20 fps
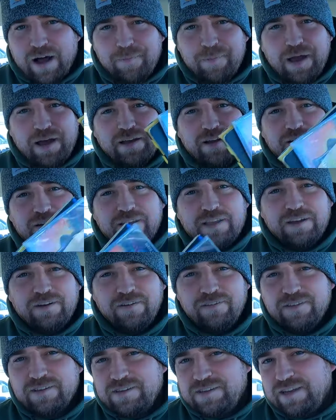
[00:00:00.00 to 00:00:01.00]
I'm out here
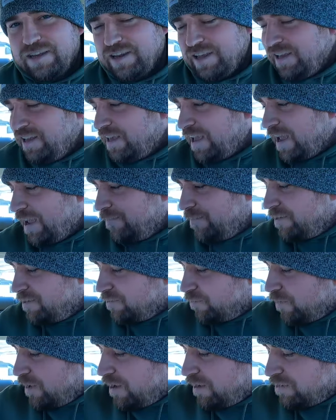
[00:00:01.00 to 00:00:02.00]
killing the CD game
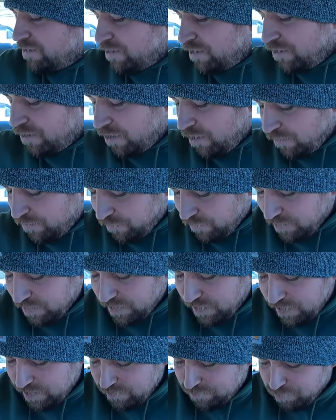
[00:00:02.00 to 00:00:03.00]
as well, so
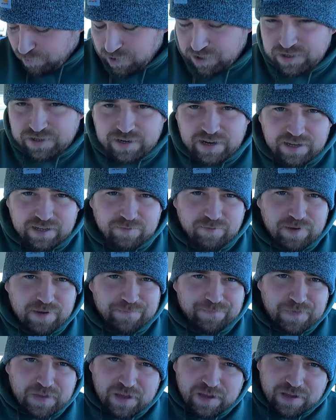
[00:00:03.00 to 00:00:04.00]
hopefully he appreciates
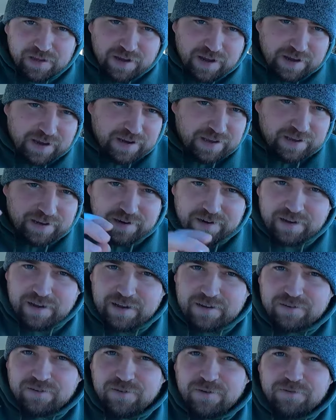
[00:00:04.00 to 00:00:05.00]
me. I gotta get in the
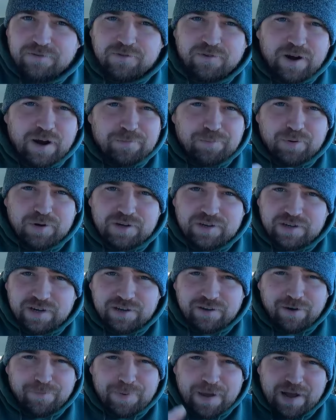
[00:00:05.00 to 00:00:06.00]
next thrift store. I
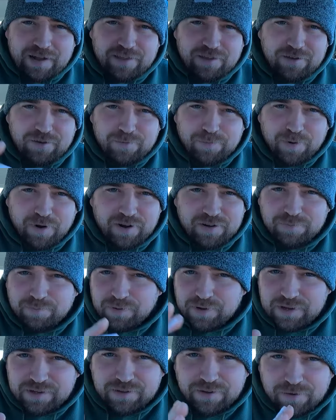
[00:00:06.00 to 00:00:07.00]
appreciate y'all. Back to you, boss.
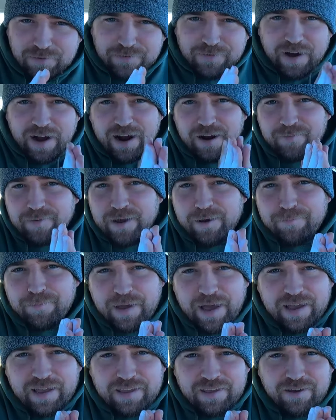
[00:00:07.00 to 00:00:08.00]
Please don't fire me. I'm
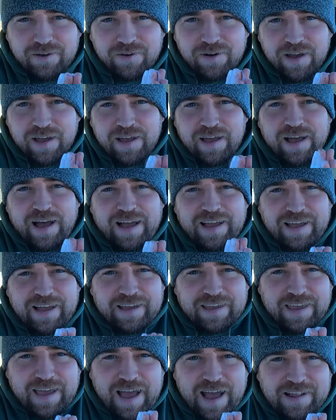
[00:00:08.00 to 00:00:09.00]
begging you. I
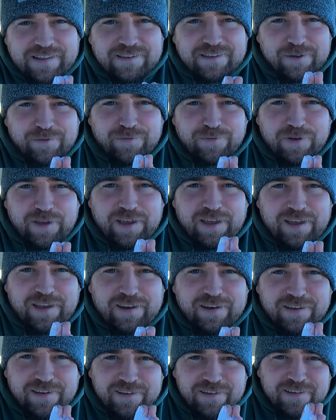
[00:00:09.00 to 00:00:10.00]
got cats to
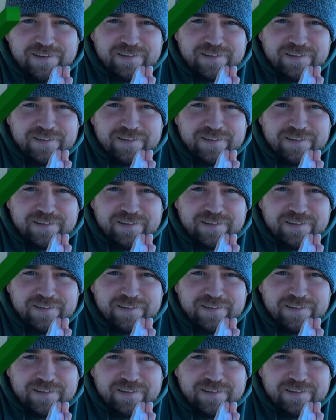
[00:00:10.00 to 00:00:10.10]
feed.